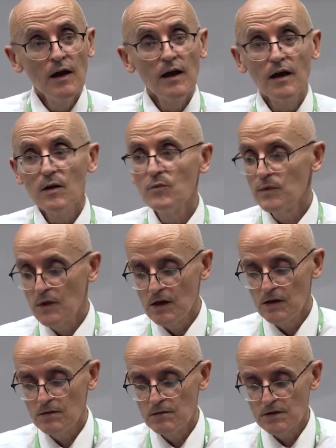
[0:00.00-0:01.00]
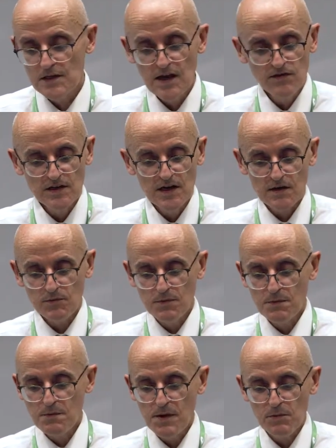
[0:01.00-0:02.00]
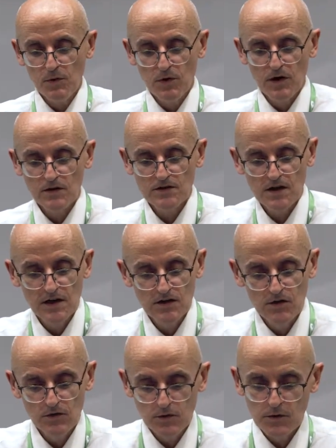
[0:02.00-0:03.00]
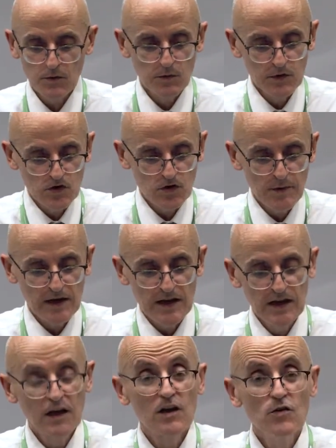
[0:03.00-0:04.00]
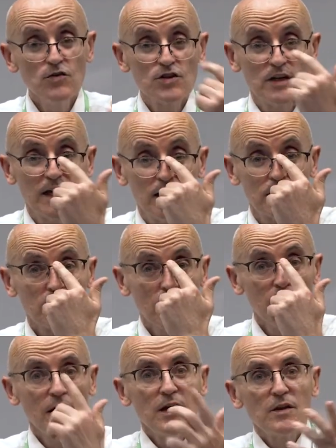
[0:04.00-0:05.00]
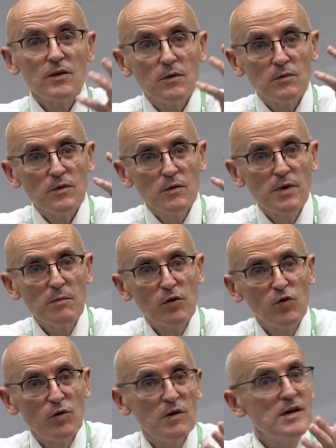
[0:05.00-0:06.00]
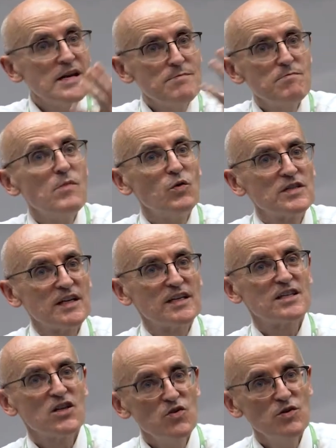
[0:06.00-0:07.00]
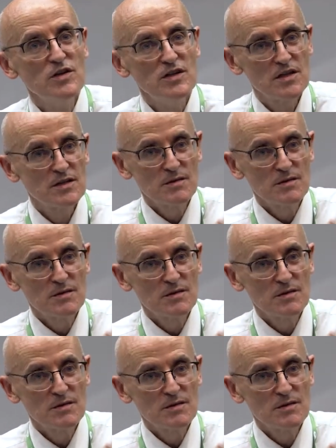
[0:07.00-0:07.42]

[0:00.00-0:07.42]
The safety net, people were outside, we talk about inclusion health. The people who are most excluded,